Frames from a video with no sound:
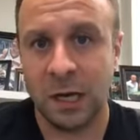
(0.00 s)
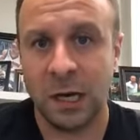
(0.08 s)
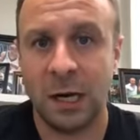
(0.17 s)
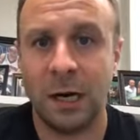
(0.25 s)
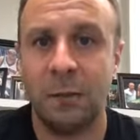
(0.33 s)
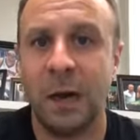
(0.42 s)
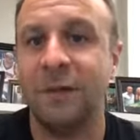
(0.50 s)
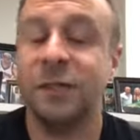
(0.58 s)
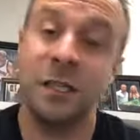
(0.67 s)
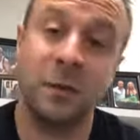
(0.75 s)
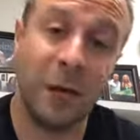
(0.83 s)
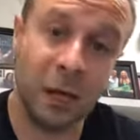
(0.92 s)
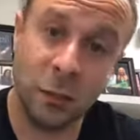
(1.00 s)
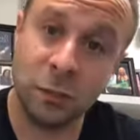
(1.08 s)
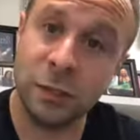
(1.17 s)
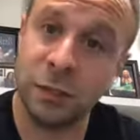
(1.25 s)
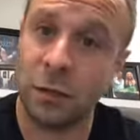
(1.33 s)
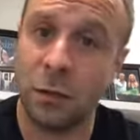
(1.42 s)
Obviously, my
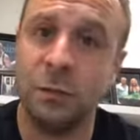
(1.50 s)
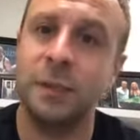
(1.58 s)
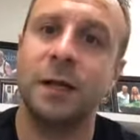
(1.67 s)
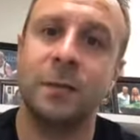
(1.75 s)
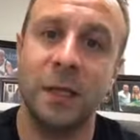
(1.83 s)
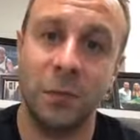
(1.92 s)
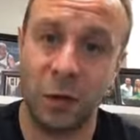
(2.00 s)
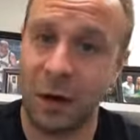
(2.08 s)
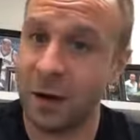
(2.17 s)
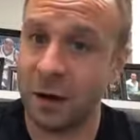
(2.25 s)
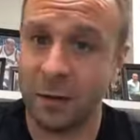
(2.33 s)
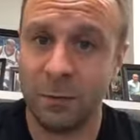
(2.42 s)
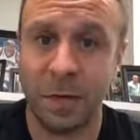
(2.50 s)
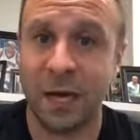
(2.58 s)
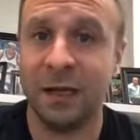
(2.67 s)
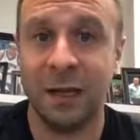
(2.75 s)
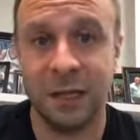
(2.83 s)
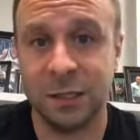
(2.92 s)
coaches are always going to be my
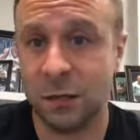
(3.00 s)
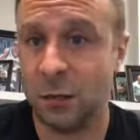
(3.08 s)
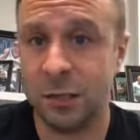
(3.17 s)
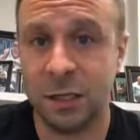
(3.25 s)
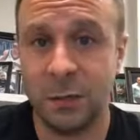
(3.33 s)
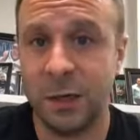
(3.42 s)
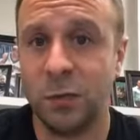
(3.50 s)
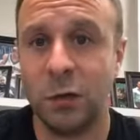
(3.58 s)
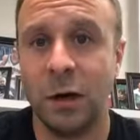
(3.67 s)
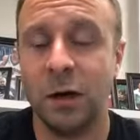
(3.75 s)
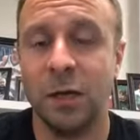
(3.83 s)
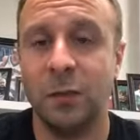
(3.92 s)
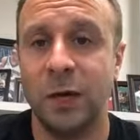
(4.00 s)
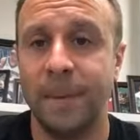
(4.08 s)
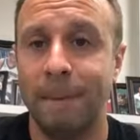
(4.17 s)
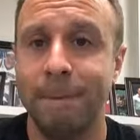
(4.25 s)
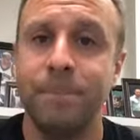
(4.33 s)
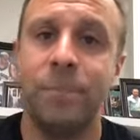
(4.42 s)
clients are always going to be the priority. But,
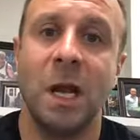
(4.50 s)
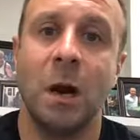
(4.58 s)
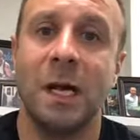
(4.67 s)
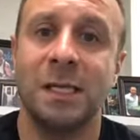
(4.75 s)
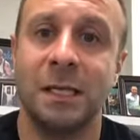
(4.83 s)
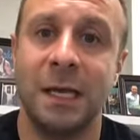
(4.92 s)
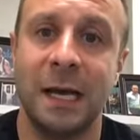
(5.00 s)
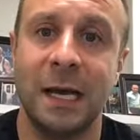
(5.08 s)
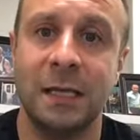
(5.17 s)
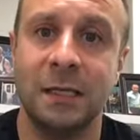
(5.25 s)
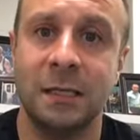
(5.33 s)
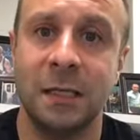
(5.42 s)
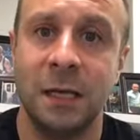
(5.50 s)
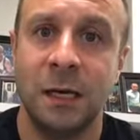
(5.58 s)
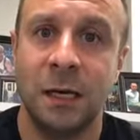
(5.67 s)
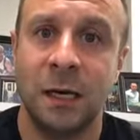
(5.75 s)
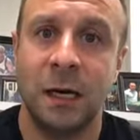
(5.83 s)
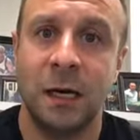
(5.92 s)
you know, as
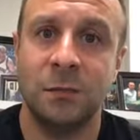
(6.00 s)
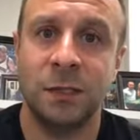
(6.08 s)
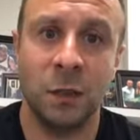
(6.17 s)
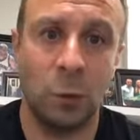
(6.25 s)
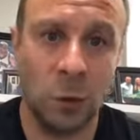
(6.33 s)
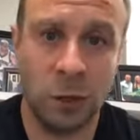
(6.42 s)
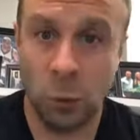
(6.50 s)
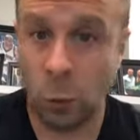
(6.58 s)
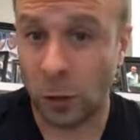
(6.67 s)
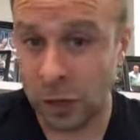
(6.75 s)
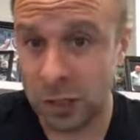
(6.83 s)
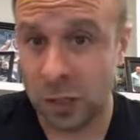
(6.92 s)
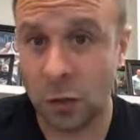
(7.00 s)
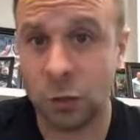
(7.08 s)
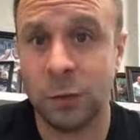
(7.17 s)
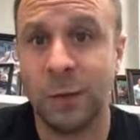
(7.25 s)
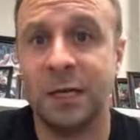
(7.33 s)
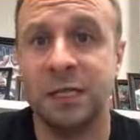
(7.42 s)
someone who was a
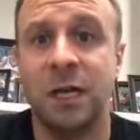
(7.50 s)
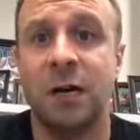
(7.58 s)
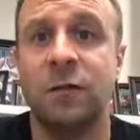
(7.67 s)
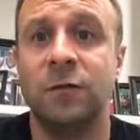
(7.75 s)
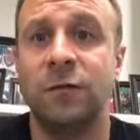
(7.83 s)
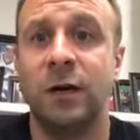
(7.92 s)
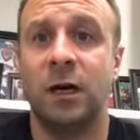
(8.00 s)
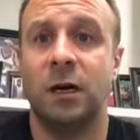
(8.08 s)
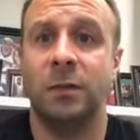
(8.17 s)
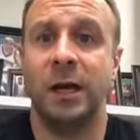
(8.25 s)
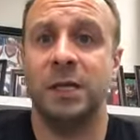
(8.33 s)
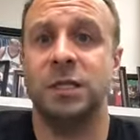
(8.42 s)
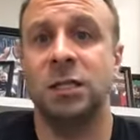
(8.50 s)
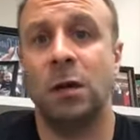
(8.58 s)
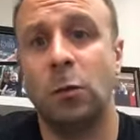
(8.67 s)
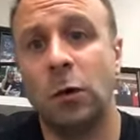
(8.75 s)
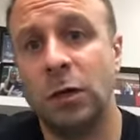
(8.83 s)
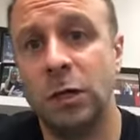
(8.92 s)
coach myself, and
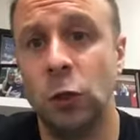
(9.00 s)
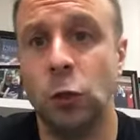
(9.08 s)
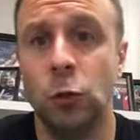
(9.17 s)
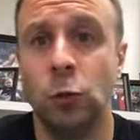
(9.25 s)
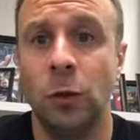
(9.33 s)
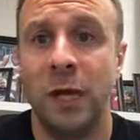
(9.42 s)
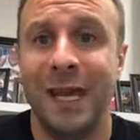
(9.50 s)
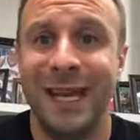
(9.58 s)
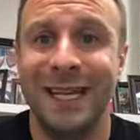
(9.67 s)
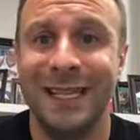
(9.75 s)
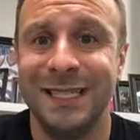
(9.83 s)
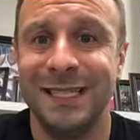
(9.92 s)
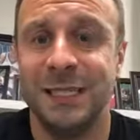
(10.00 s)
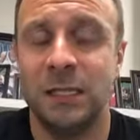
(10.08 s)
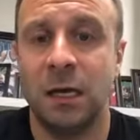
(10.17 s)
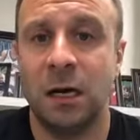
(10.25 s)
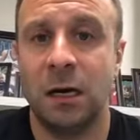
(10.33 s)
someone who is,